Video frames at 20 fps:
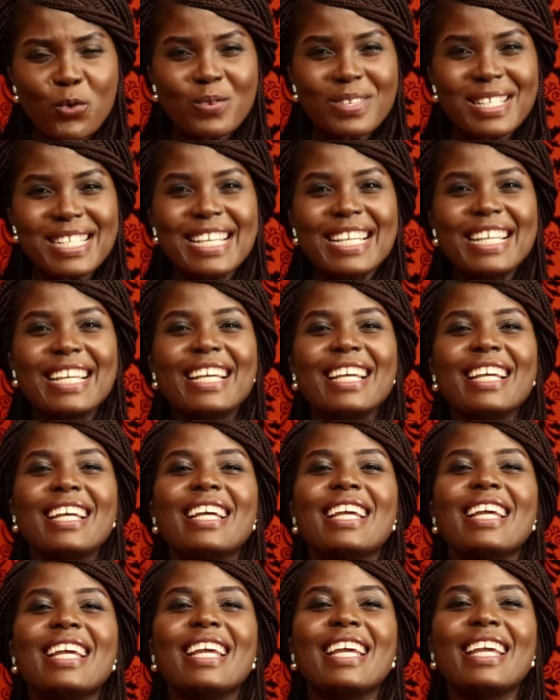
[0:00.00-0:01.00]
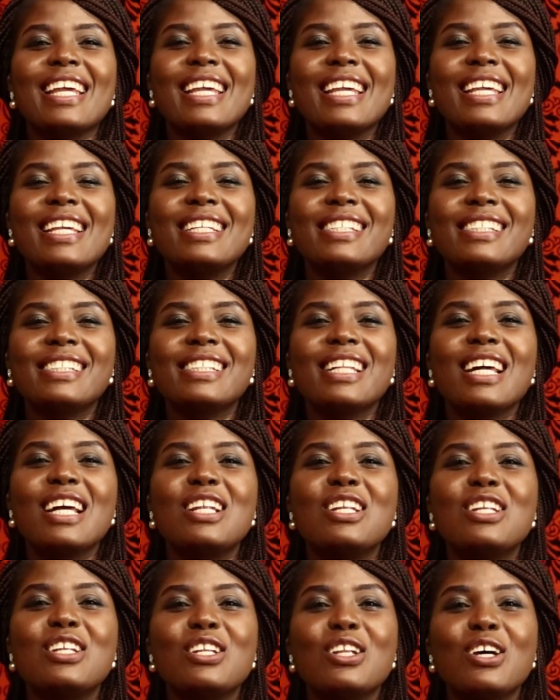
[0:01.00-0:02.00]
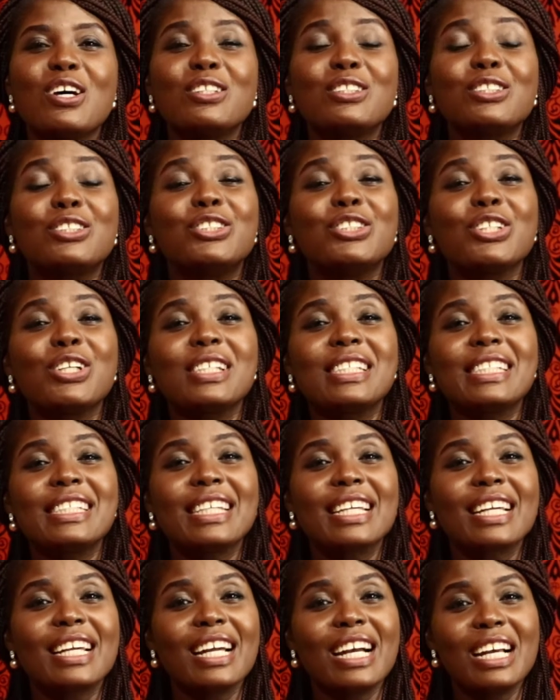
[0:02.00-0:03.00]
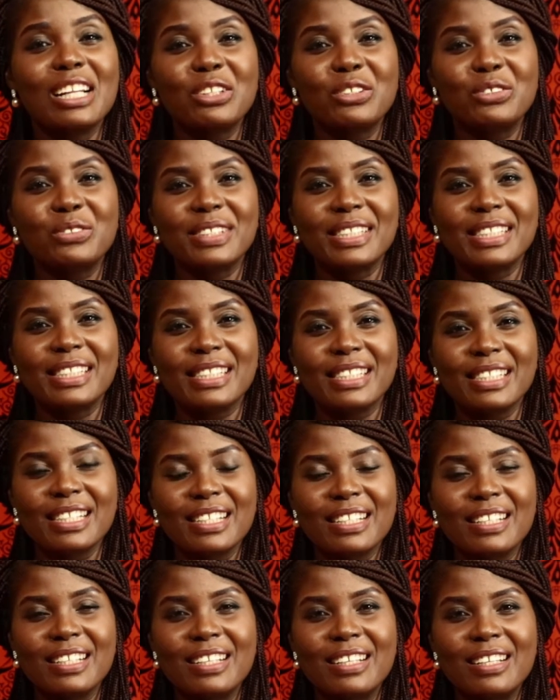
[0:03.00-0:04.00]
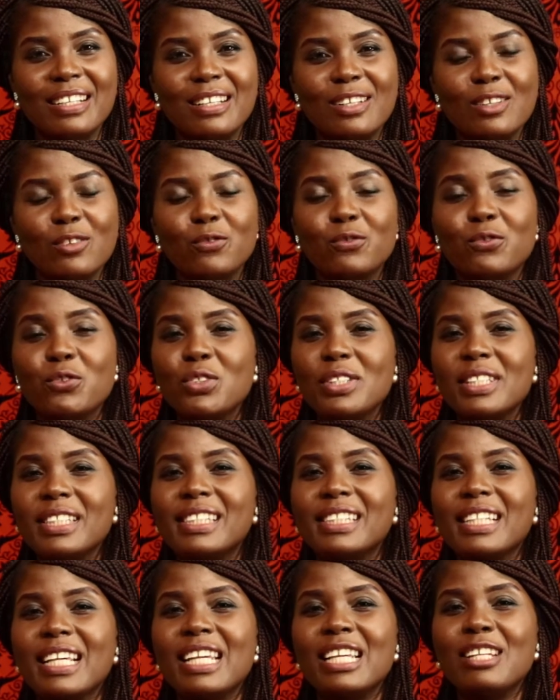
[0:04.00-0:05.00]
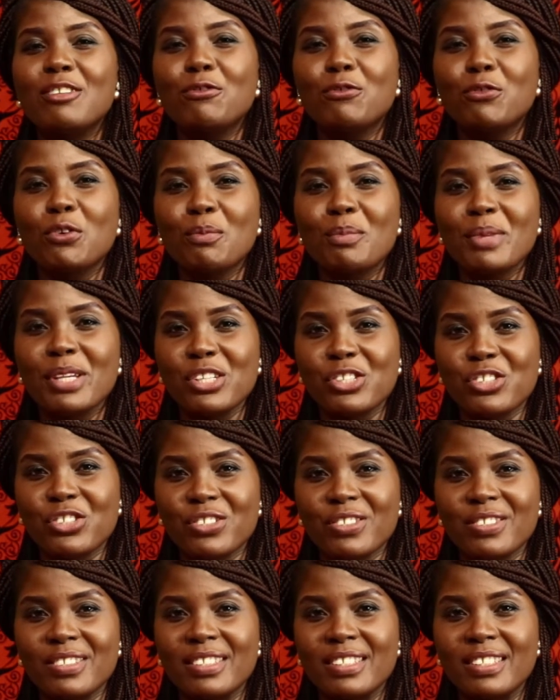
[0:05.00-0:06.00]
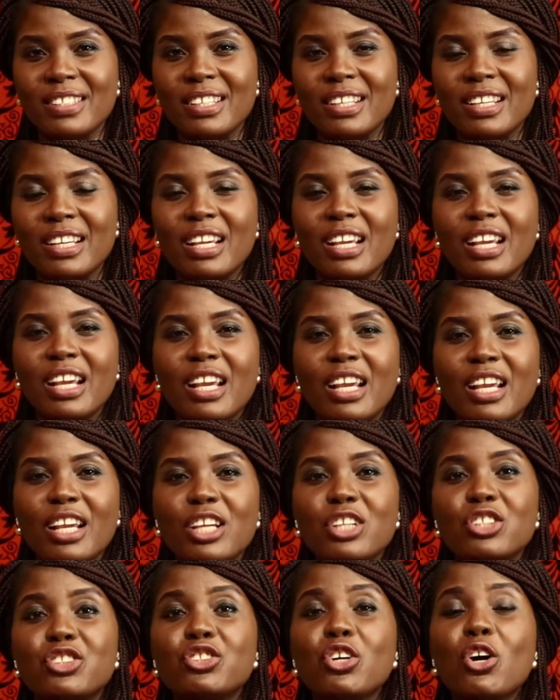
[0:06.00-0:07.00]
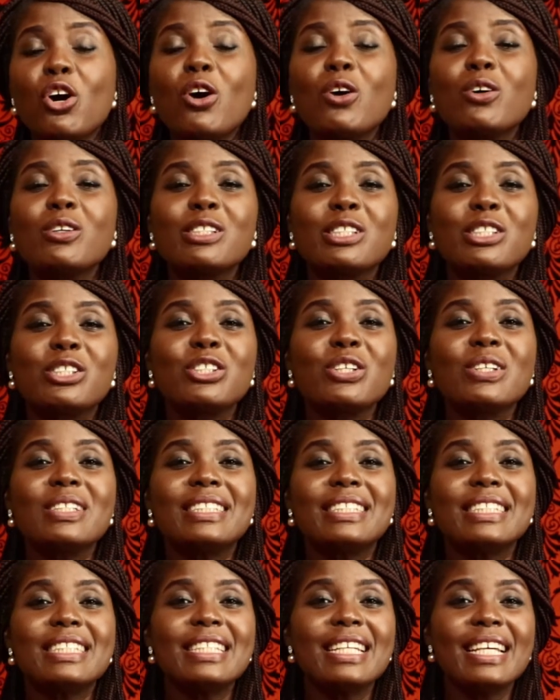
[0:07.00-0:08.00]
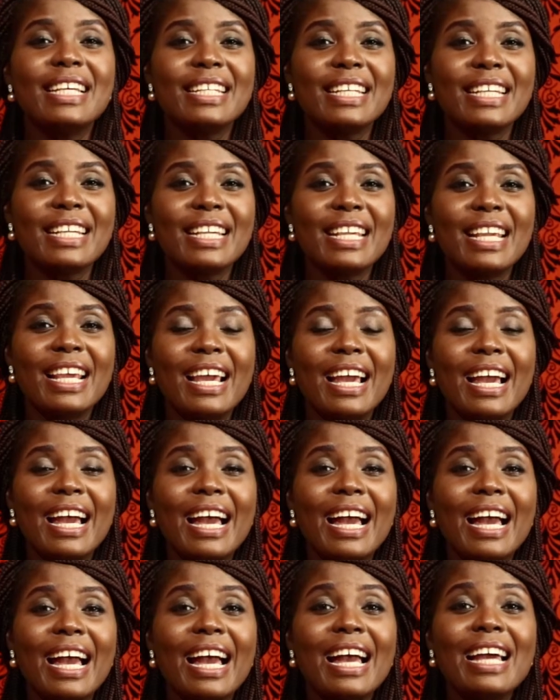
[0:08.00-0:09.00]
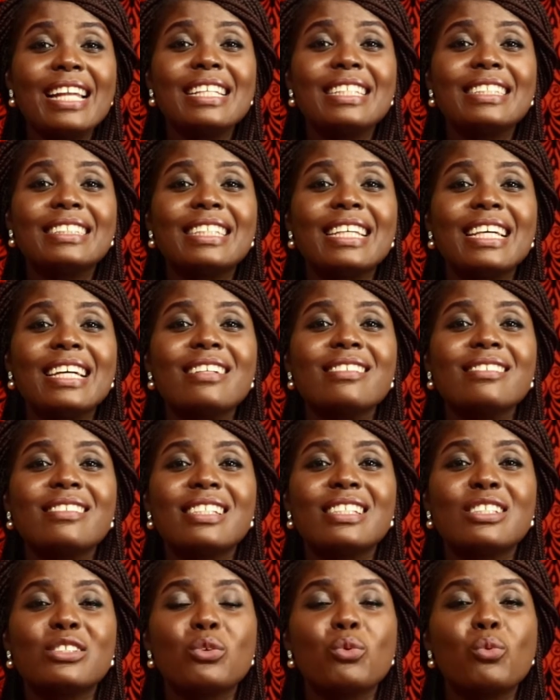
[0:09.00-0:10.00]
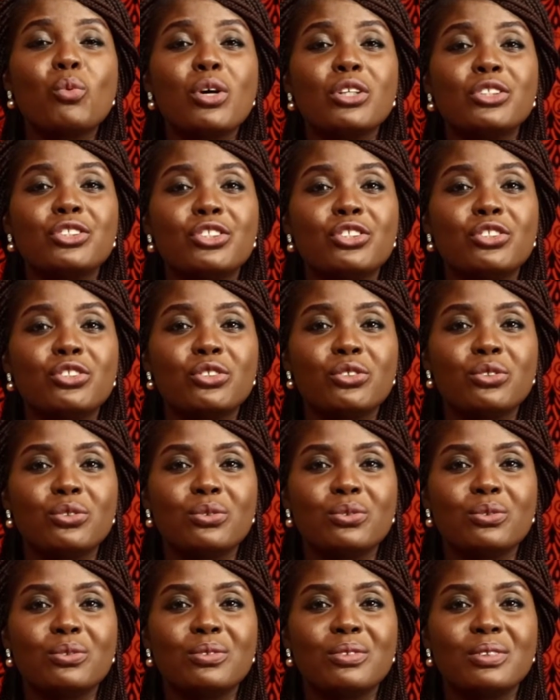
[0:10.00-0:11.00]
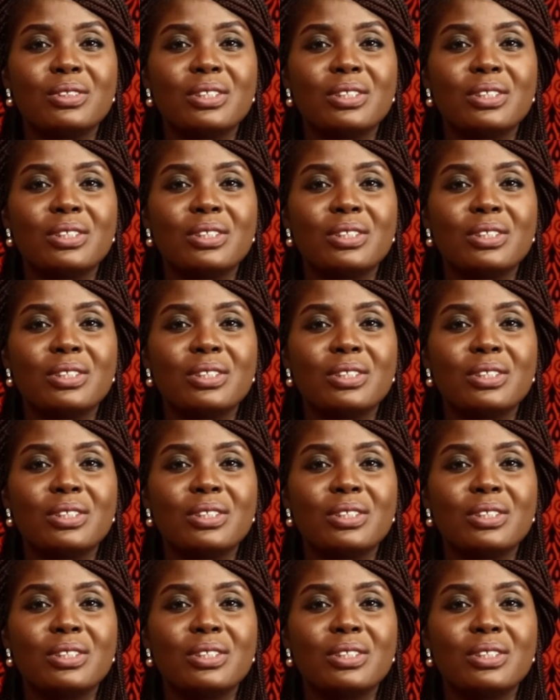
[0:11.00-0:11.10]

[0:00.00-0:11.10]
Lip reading: Food is not just calories. Food is information. It talks to your DNA and it tells it what to do.